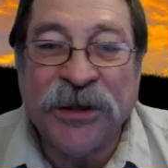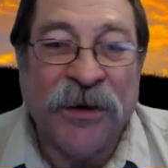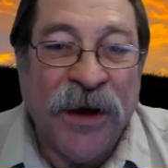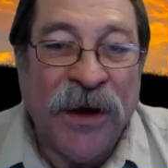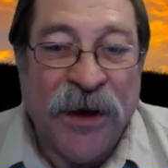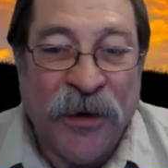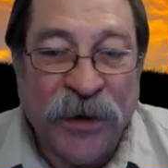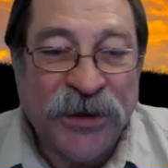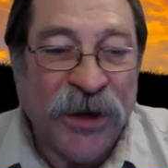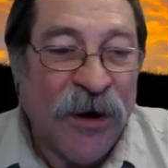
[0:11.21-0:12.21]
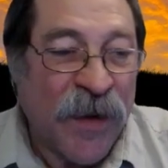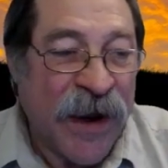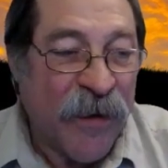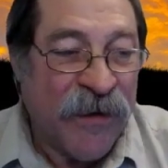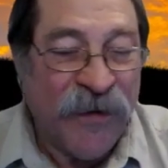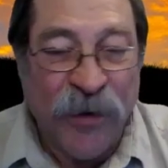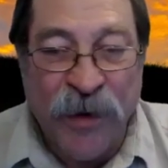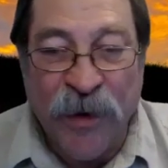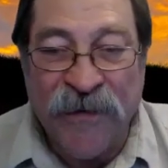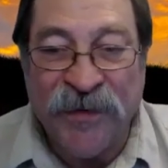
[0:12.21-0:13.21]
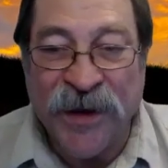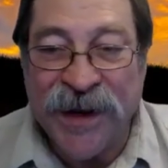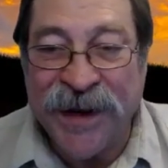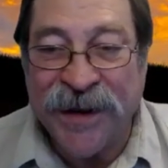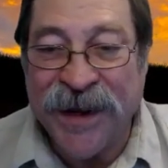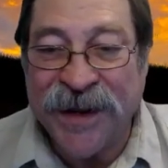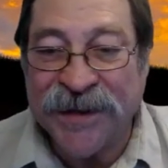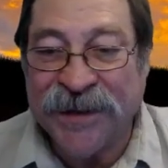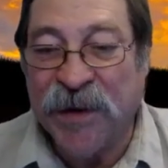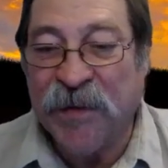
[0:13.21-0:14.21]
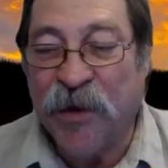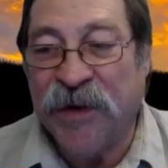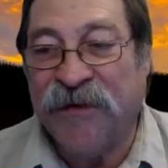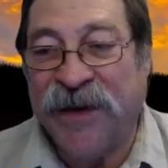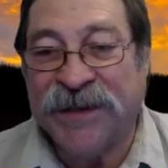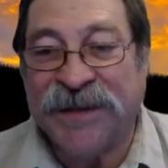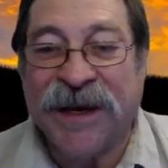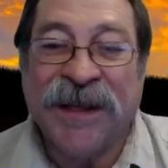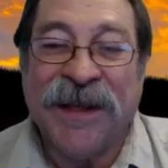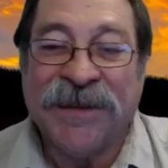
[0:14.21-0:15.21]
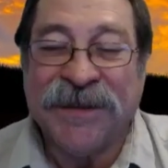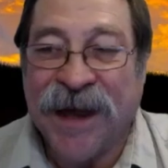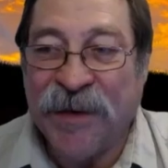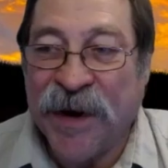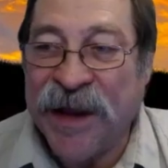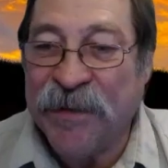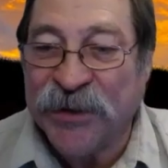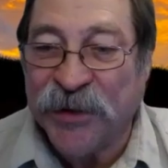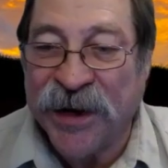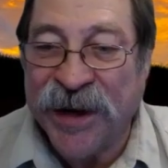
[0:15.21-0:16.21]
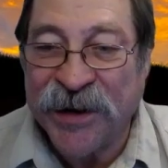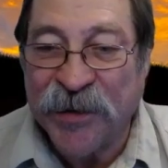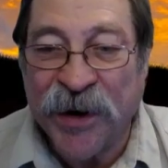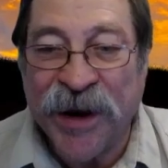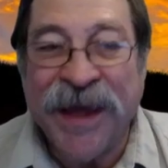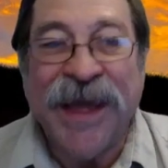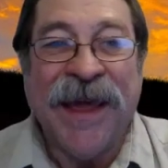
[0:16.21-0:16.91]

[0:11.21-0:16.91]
So we'll start by reviewing what we've done and get into a little bit more advanced techniques. Hi, my name is Roy Canterbury.